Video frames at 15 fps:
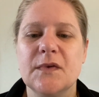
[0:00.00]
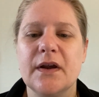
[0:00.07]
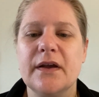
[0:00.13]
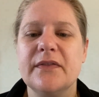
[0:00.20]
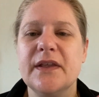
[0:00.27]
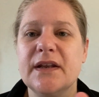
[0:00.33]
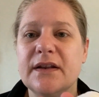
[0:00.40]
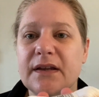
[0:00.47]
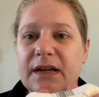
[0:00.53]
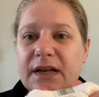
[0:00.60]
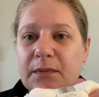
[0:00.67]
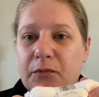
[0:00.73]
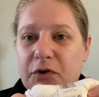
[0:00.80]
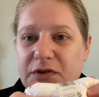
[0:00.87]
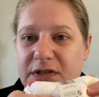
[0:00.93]
And then in
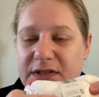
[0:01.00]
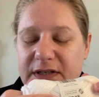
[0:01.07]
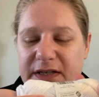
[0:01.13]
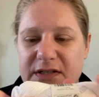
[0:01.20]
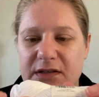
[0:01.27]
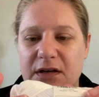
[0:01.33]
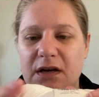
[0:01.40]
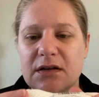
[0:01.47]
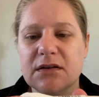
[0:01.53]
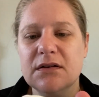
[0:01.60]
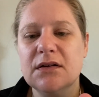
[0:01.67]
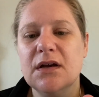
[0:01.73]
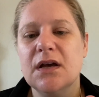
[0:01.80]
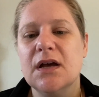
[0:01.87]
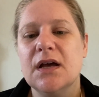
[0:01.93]
a mercerized
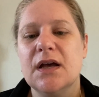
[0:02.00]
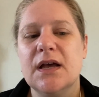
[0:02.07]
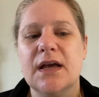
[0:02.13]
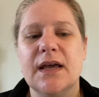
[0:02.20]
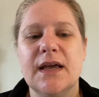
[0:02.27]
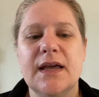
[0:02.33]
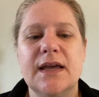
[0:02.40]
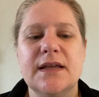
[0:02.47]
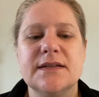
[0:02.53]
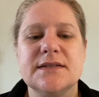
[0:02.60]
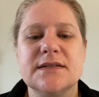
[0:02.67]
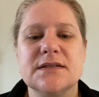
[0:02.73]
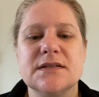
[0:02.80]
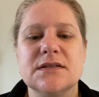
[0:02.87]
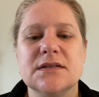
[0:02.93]
cotton,
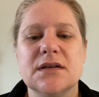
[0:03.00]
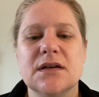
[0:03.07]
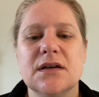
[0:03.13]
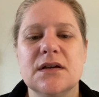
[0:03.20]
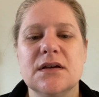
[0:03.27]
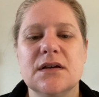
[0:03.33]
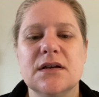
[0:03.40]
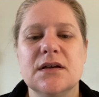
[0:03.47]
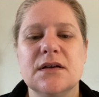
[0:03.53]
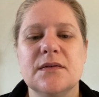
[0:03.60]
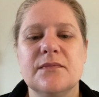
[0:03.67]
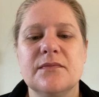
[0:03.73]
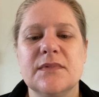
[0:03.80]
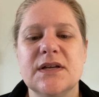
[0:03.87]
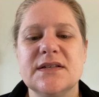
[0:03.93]
it's
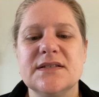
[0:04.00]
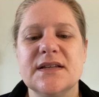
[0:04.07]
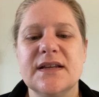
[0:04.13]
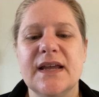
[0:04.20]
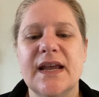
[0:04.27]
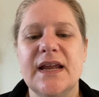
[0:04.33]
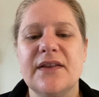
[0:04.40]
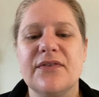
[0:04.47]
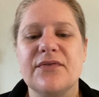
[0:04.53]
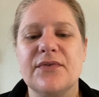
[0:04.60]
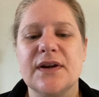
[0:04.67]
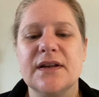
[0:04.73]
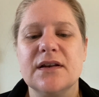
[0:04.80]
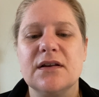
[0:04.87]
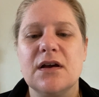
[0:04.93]
an
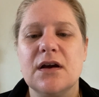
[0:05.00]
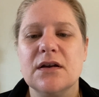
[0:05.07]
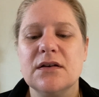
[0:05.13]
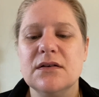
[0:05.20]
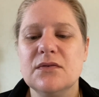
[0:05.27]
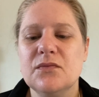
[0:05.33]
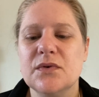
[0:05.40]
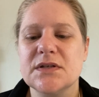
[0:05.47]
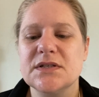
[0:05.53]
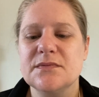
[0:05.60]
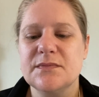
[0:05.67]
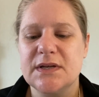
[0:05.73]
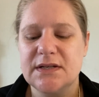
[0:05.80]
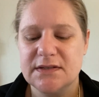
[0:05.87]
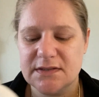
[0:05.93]
8-threaded cotton, which
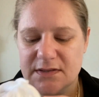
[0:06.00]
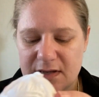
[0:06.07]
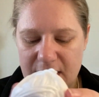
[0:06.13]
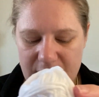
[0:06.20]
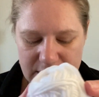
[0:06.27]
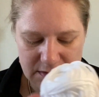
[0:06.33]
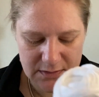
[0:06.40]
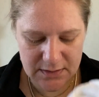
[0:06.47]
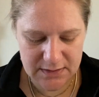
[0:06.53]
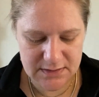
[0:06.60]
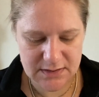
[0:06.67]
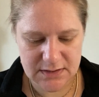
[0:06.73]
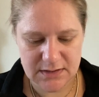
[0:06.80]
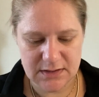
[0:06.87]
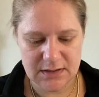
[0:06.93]
means that, let's
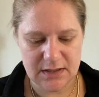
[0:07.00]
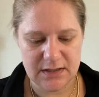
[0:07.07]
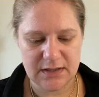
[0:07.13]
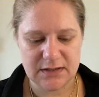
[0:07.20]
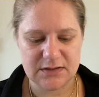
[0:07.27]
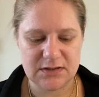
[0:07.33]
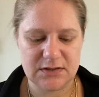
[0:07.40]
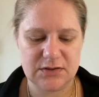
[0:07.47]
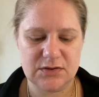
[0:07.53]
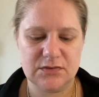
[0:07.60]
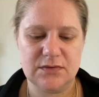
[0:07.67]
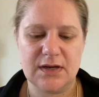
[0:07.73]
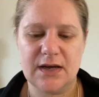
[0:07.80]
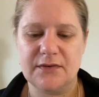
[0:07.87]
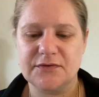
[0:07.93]
see, I actually
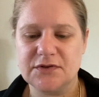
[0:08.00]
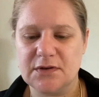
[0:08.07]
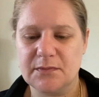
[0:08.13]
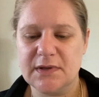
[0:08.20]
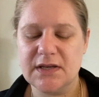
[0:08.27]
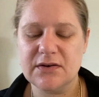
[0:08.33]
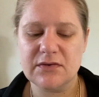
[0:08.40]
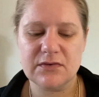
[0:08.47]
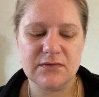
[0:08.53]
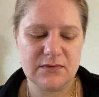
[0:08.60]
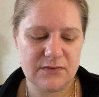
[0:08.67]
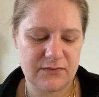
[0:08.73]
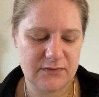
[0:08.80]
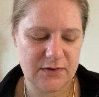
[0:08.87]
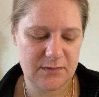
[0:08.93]
do have some
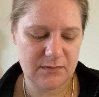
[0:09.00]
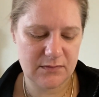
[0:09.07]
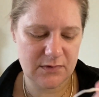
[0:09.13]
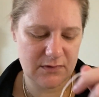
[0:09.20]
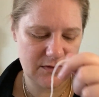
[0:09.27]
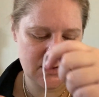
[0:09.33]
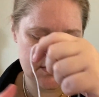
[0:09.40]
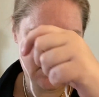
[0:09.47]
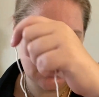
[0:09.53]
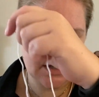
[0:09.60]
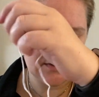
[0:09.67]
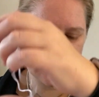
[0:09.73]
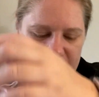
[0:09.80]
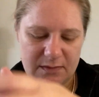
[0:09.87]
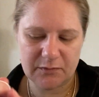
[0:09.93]
here from the
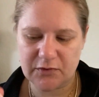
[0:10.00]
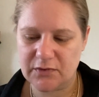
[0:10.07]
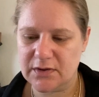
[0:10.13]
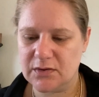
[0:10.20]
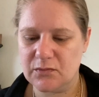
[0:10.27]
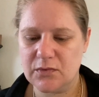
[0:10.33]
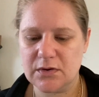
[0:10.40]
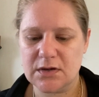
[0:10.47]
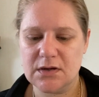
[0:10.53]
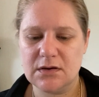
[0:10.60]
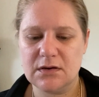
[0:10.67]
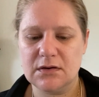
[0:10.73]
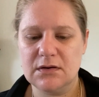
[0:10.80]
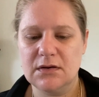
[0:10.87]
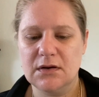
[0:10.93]
skein that I'm currently working
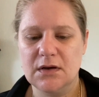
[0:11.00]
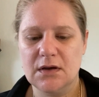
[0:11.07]
on,